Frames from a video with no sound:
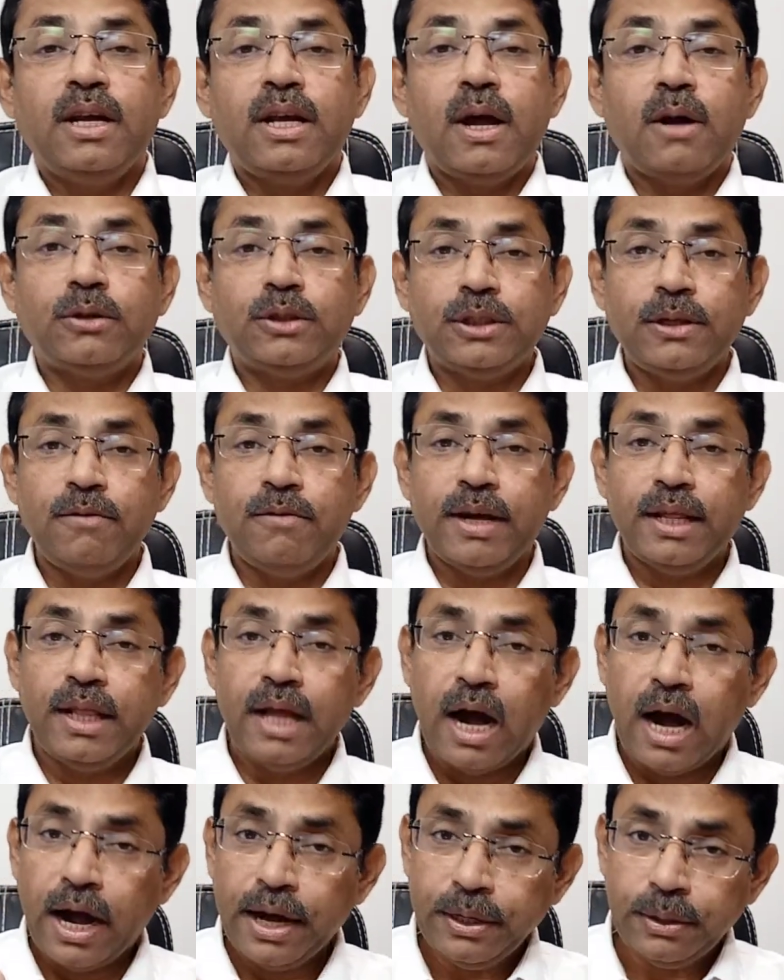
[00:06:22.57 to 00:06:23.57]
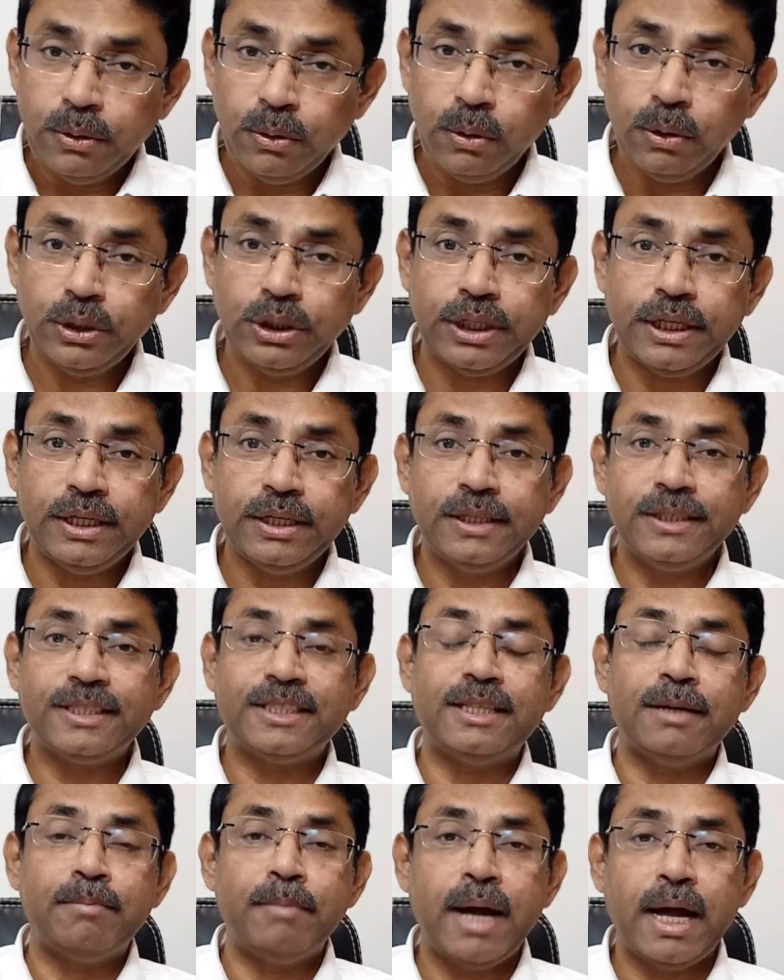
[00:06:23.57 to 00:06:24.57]
Now see, when the High Court
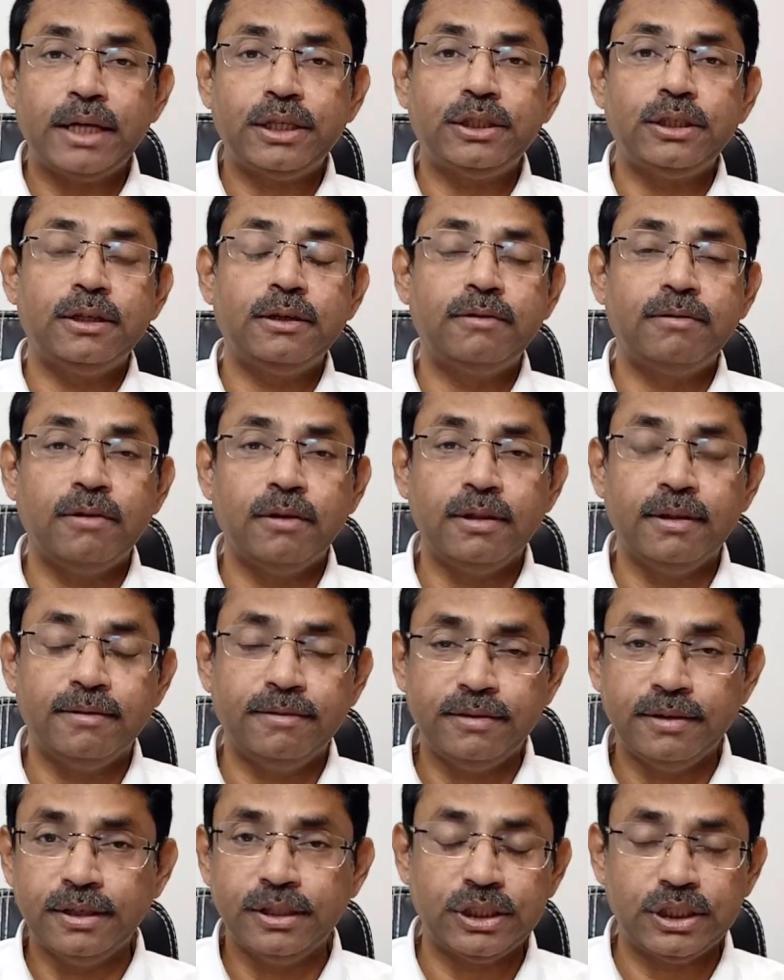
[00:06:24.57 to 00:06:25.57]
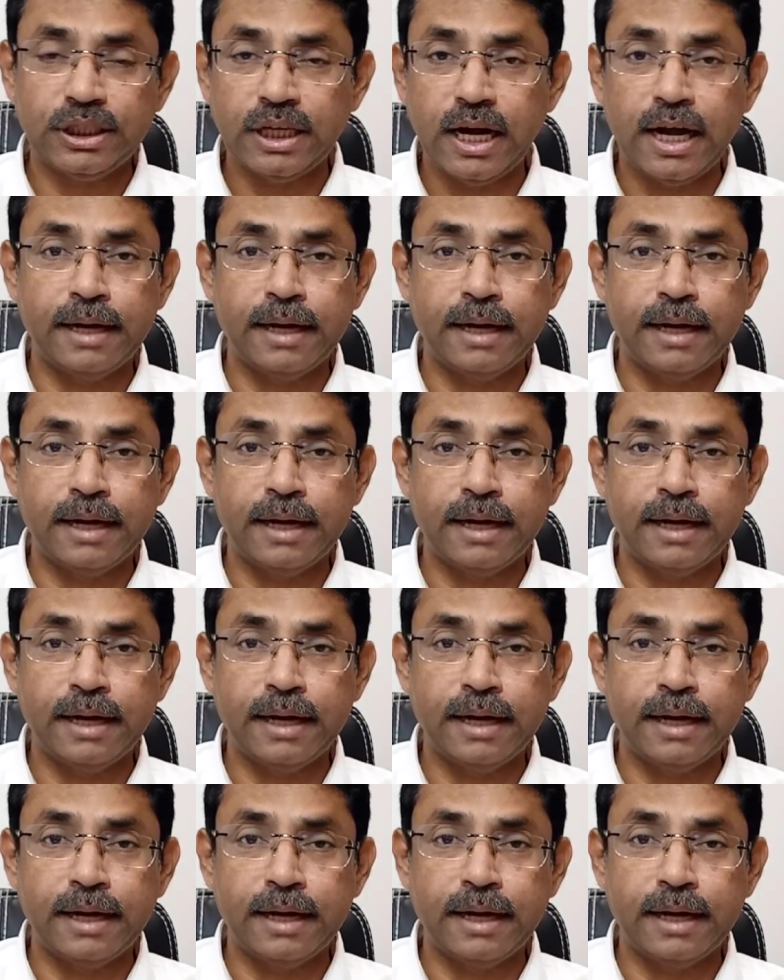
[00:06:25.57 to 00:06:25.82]
hears the matter for the first